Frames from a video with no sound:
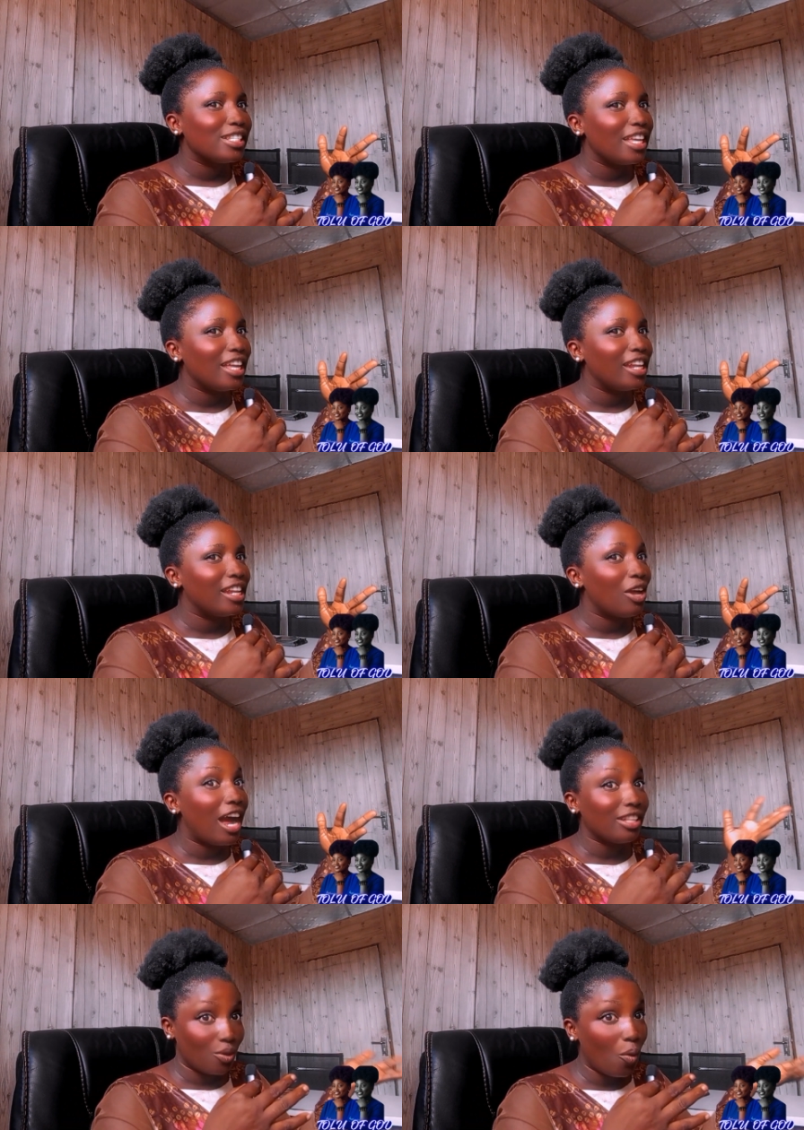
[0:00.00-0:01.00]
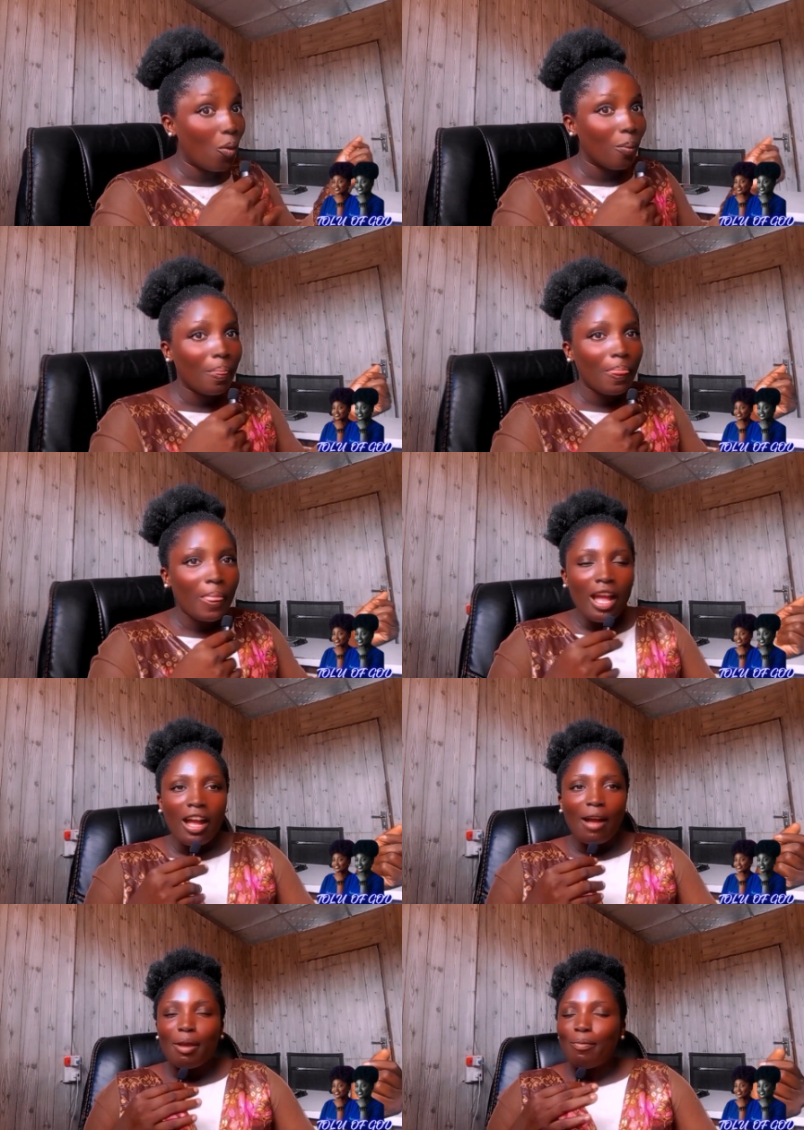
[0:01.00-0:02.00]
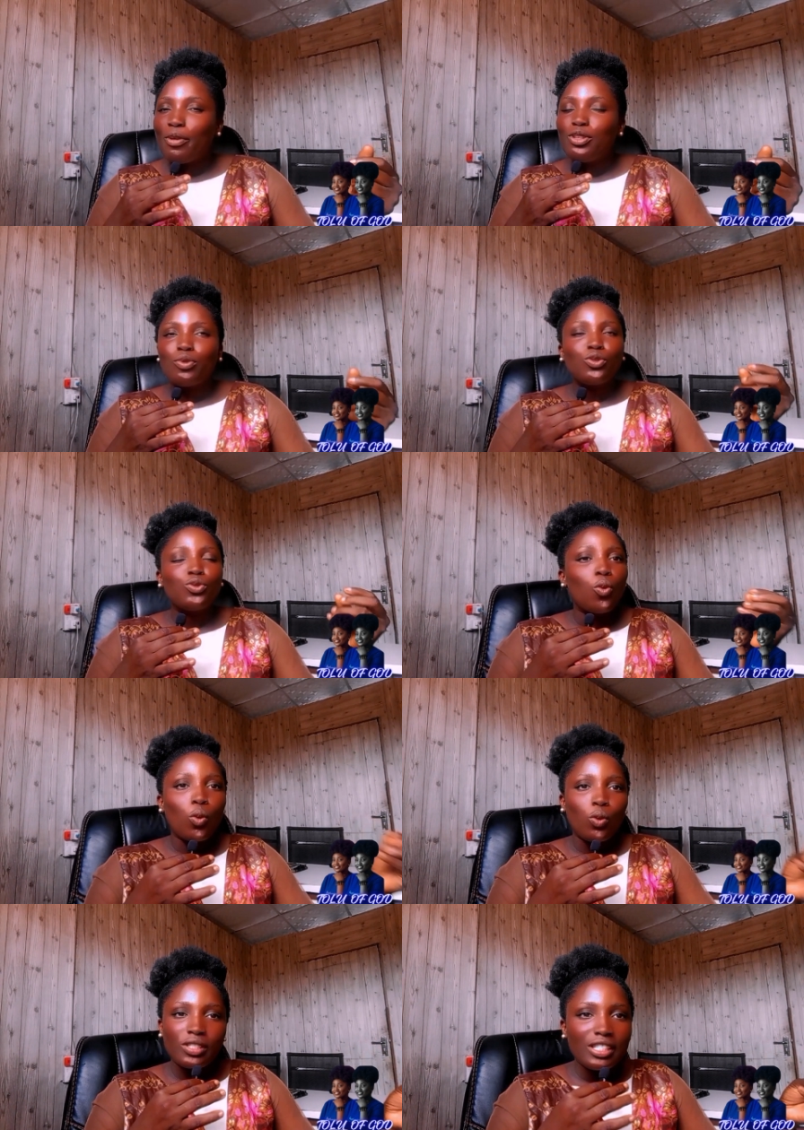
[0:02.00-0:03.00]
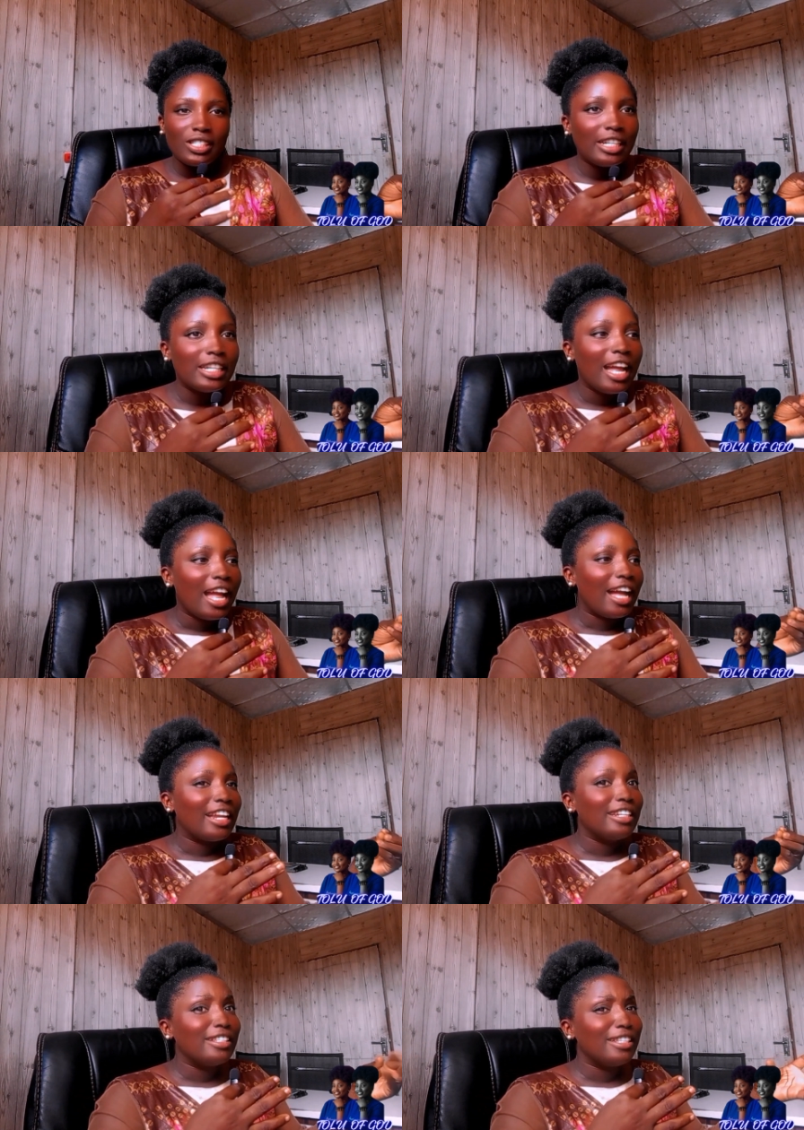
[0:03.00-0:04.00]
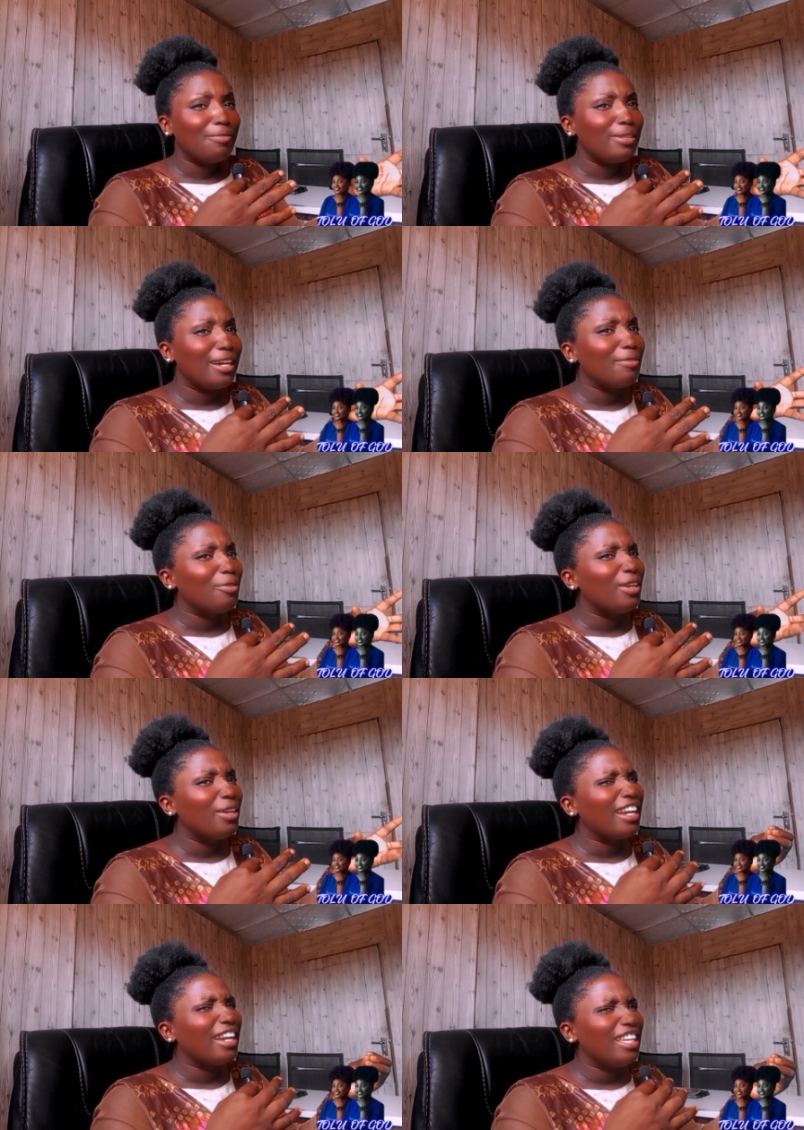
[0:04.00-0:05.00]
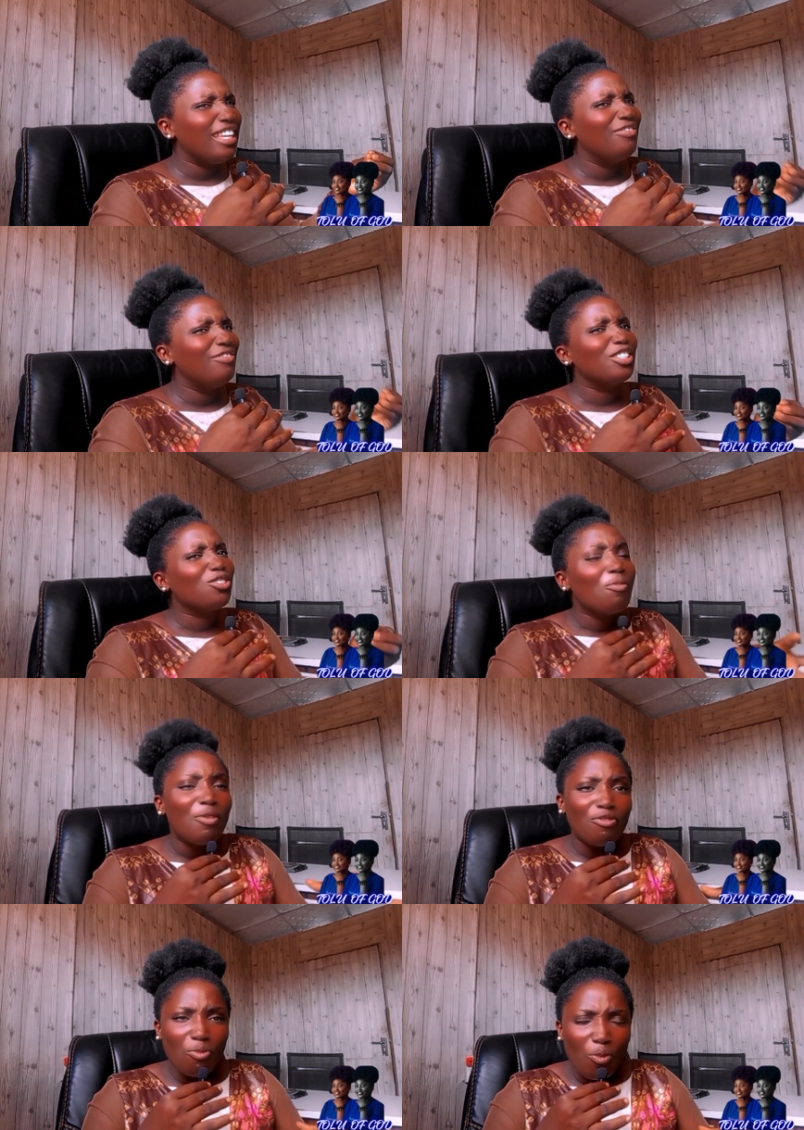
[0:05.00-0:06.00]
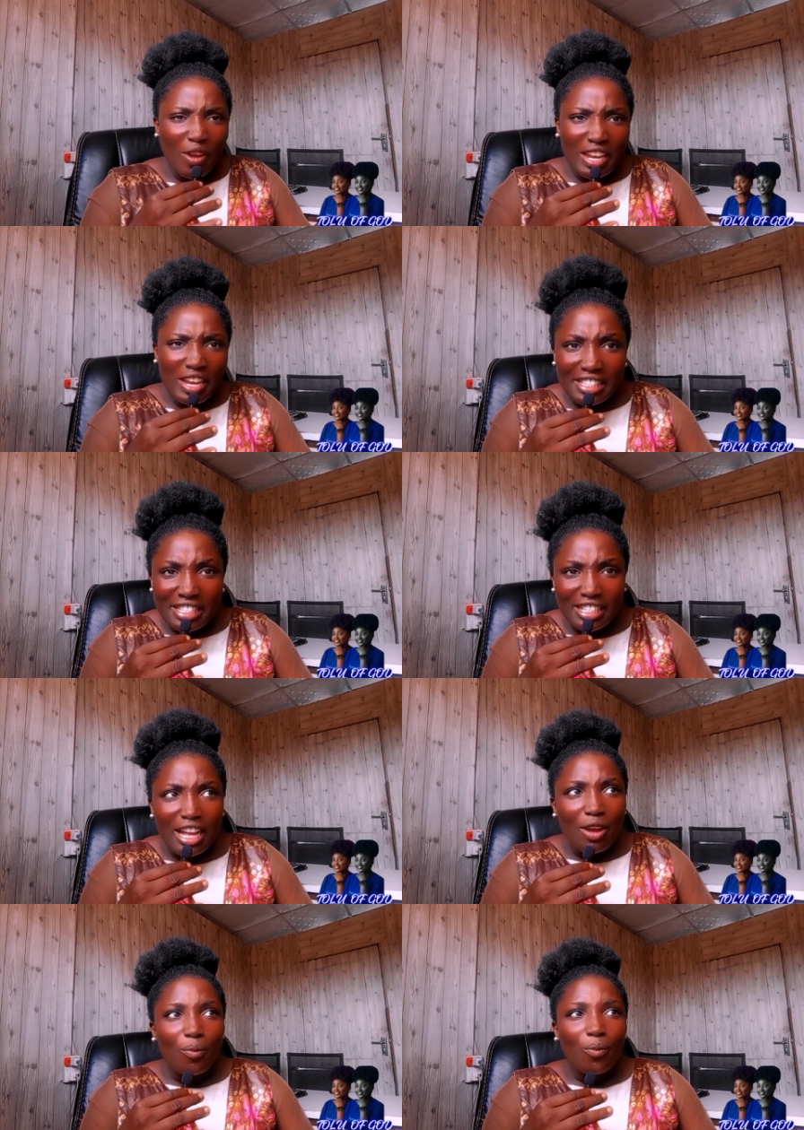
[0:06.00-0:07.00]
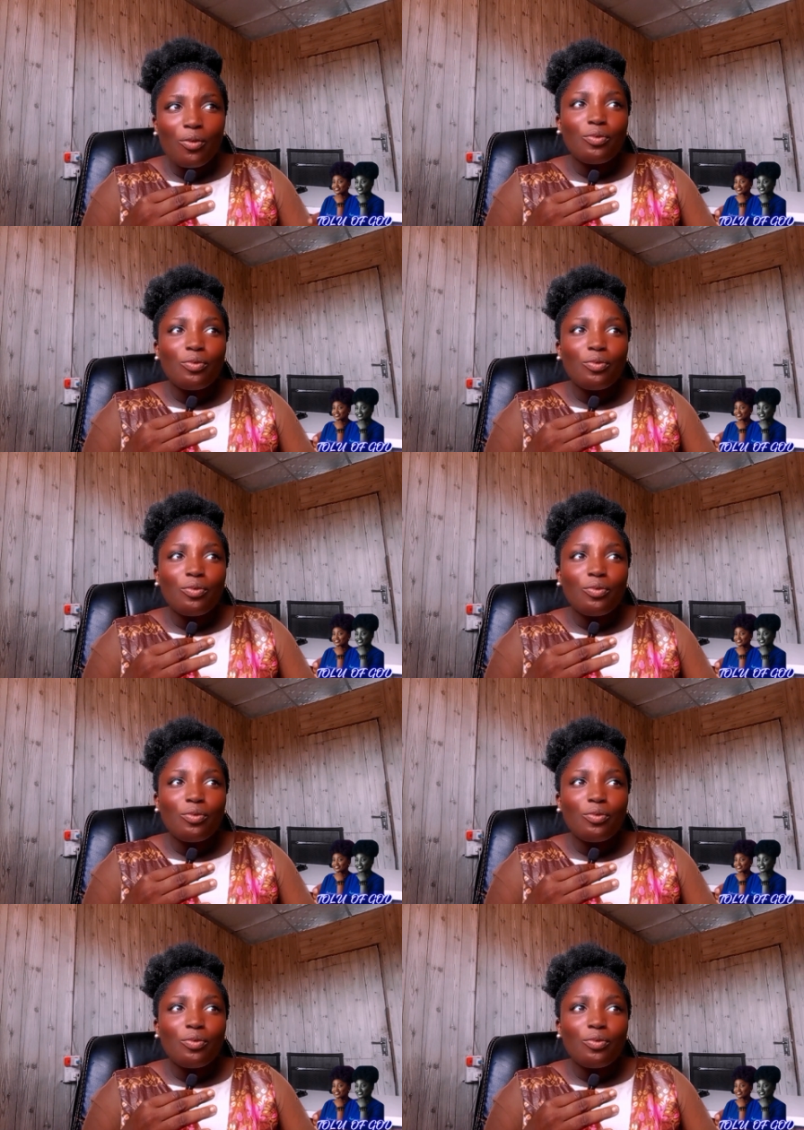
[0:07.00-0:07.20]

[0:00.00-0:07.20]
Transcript: in at home and my parents were so concerned and at the same time they were like if they stop me from wearing it what,